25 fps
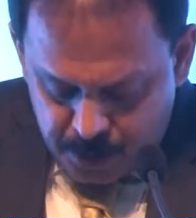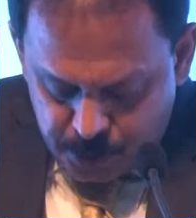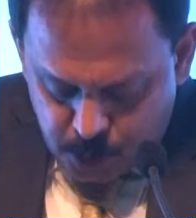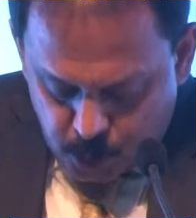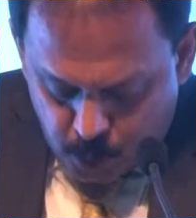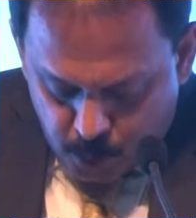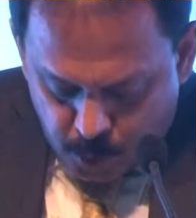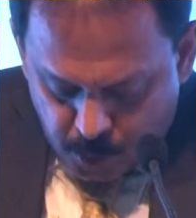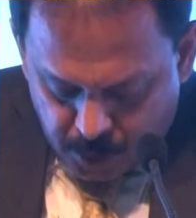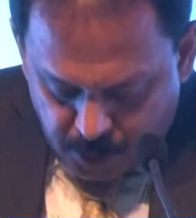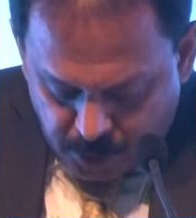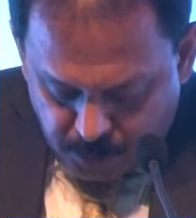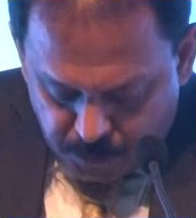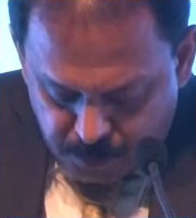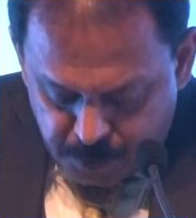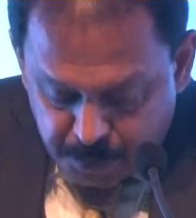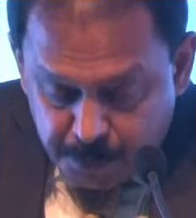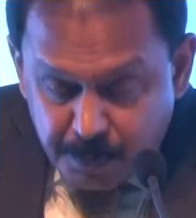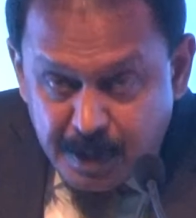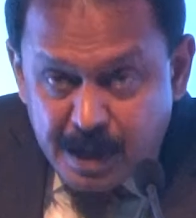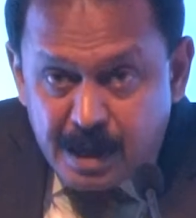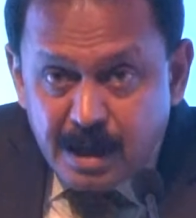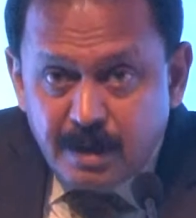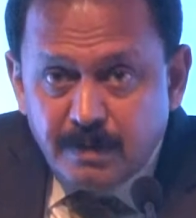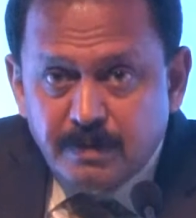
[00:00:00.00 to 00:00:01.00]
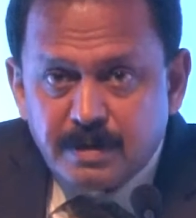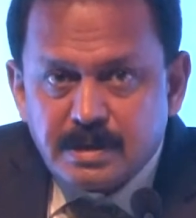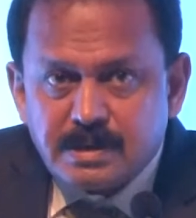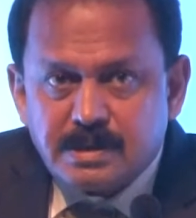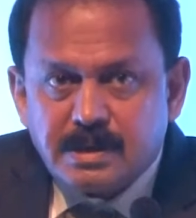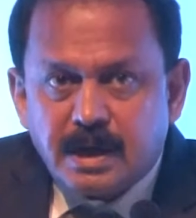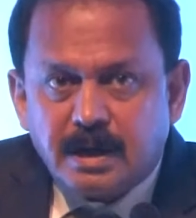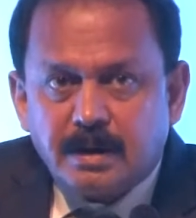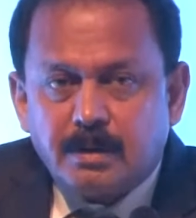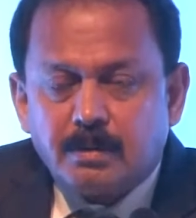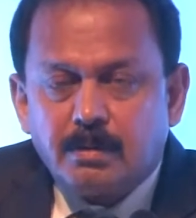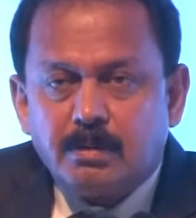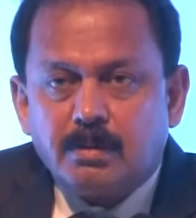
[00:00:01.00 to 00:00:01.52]
So what we believe is
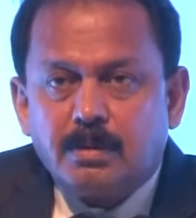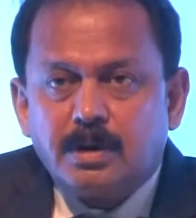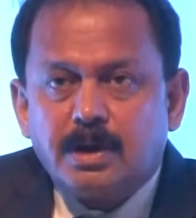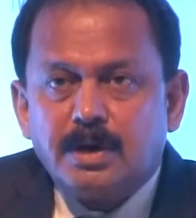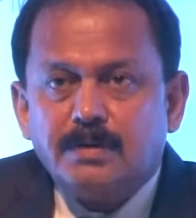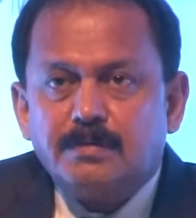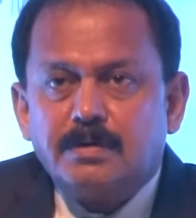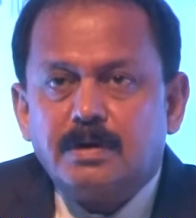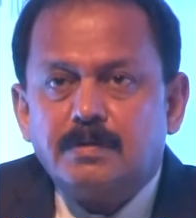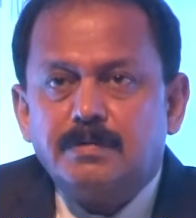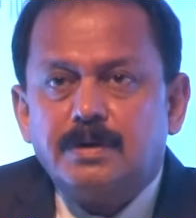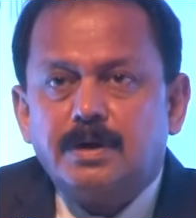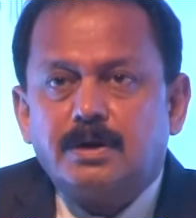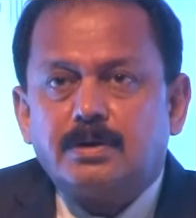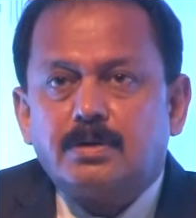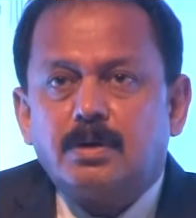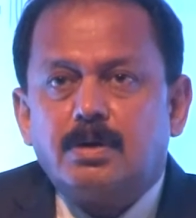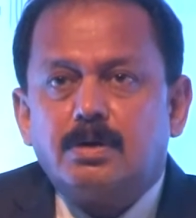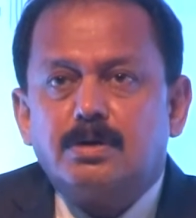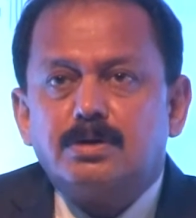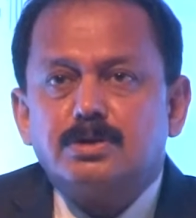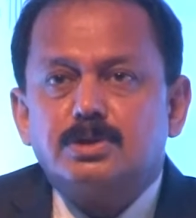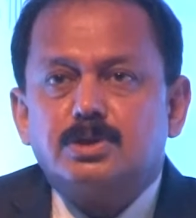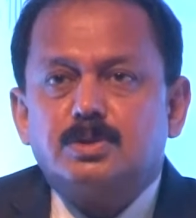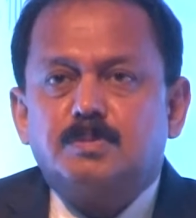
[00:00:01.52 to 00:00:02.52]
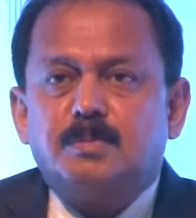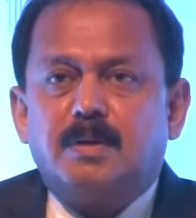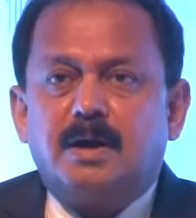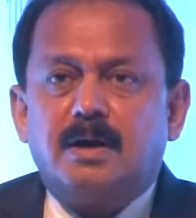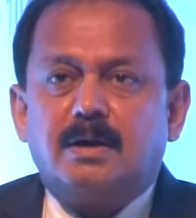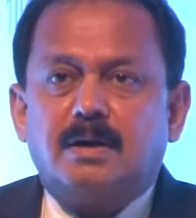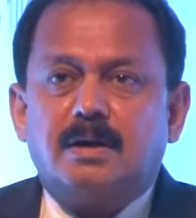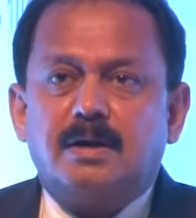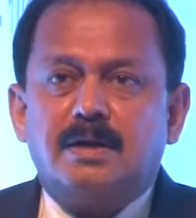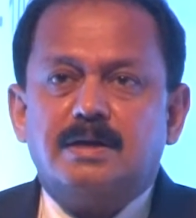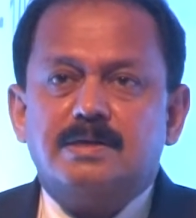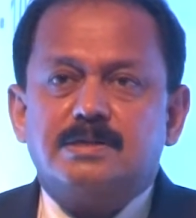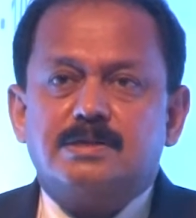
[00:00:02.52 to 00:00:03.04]
that whatever we talk on
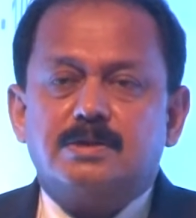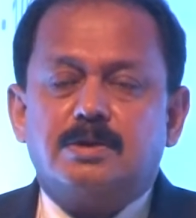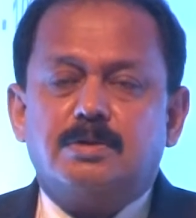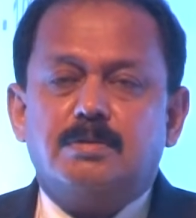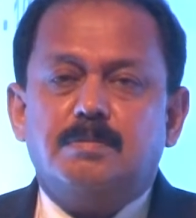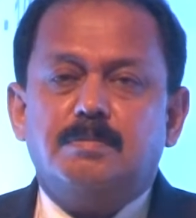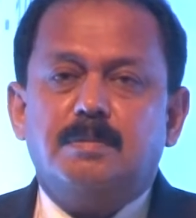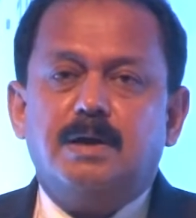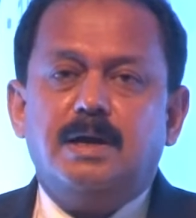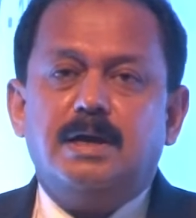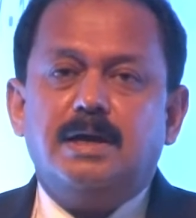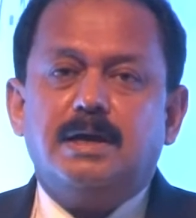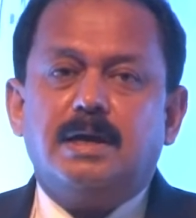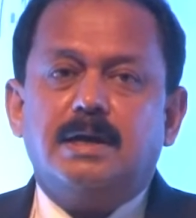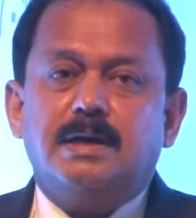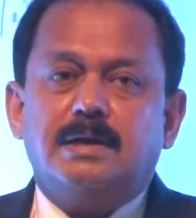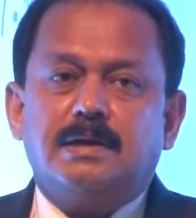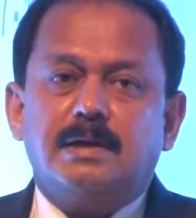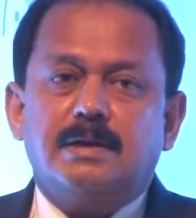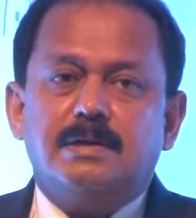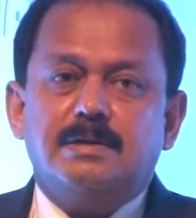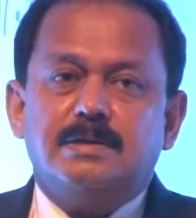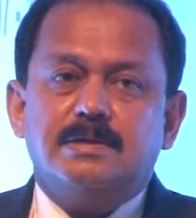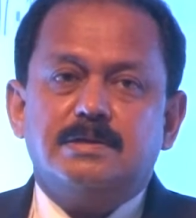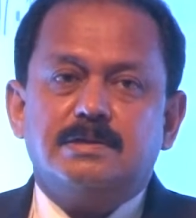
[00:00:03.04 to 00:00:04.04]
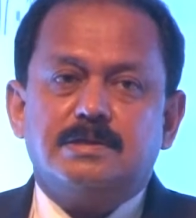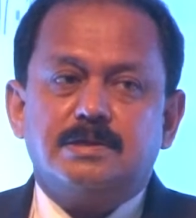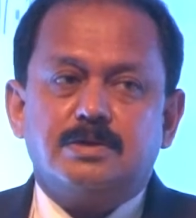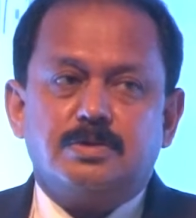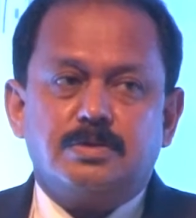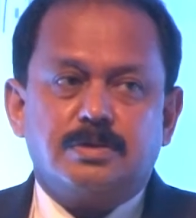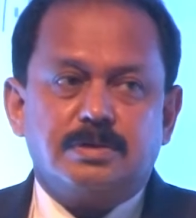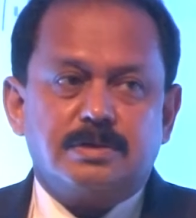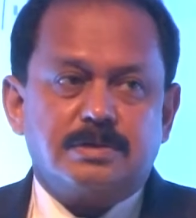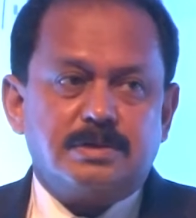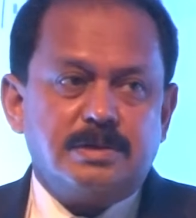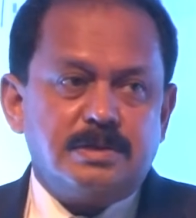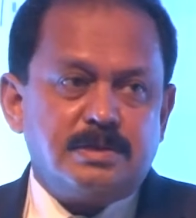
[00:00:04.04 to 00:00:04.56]
smartness, on building intelligence into
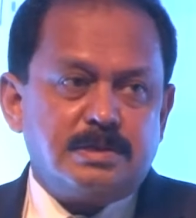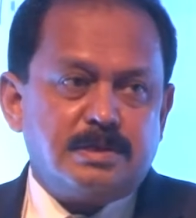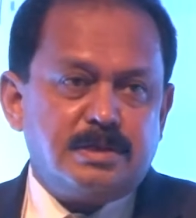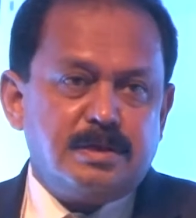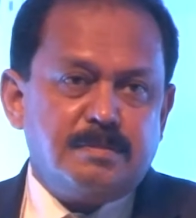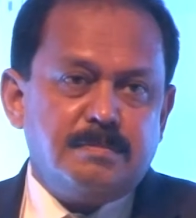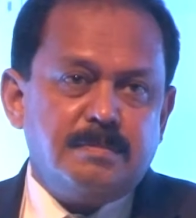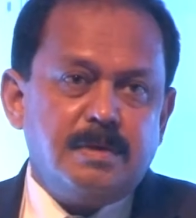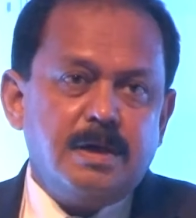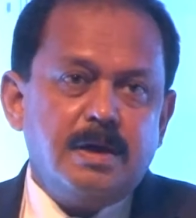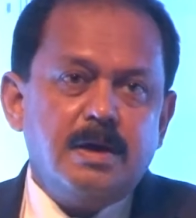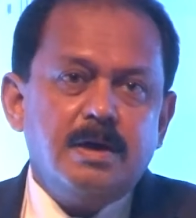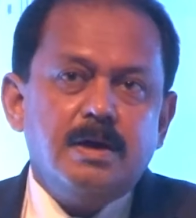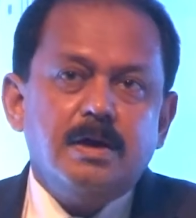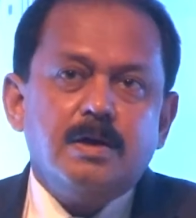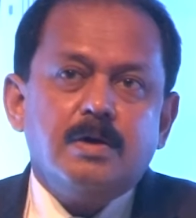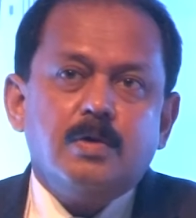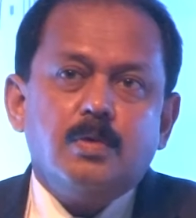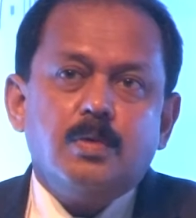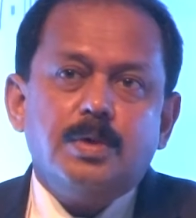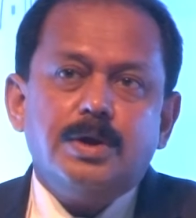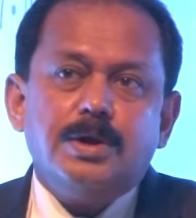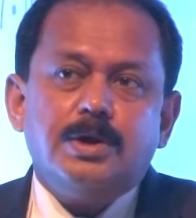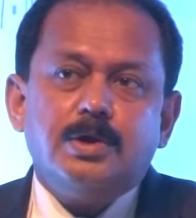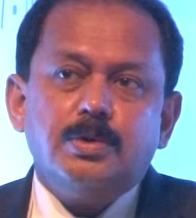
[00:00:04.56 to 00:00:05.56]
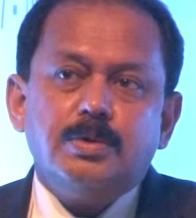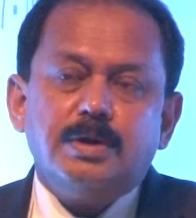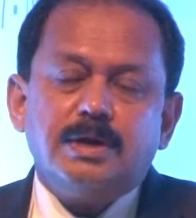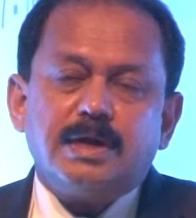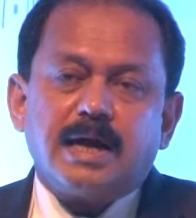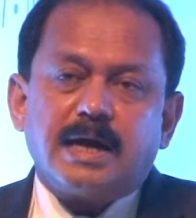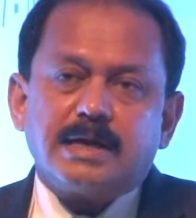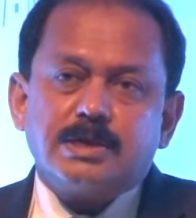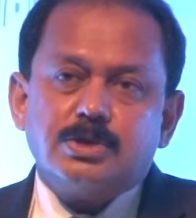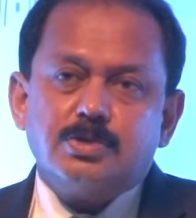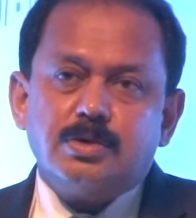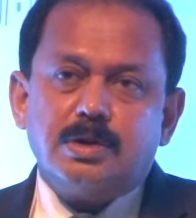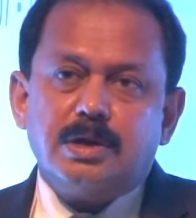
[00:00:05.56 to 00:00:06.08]
the system, we do it
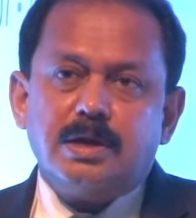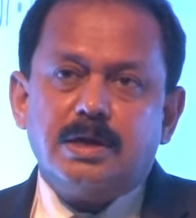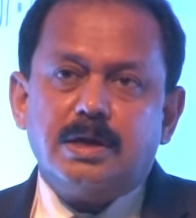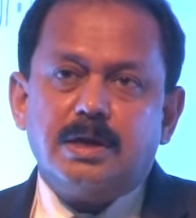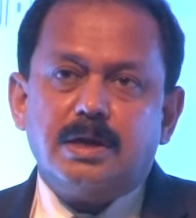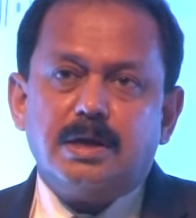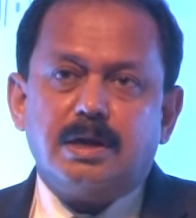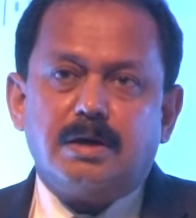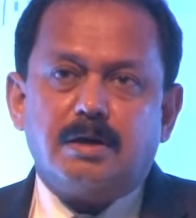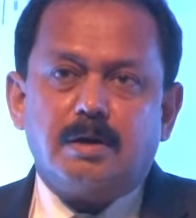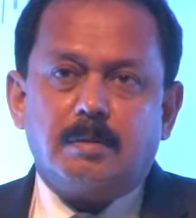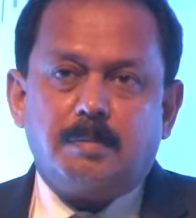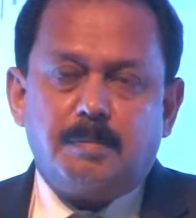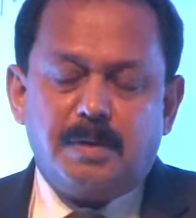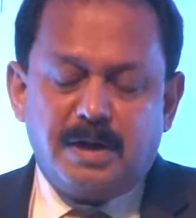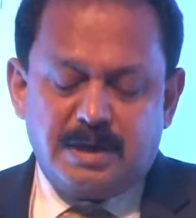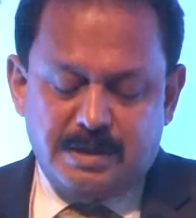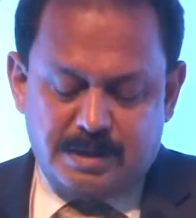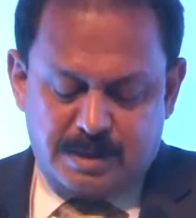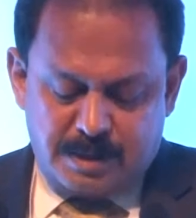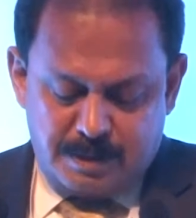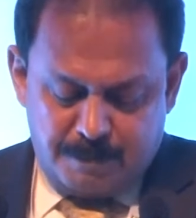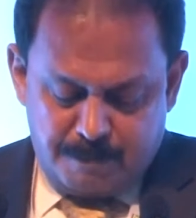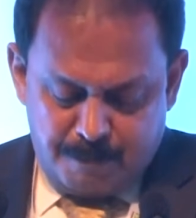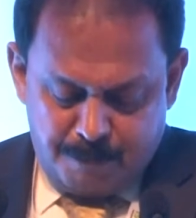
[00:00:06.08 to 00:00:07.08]
actually in our place.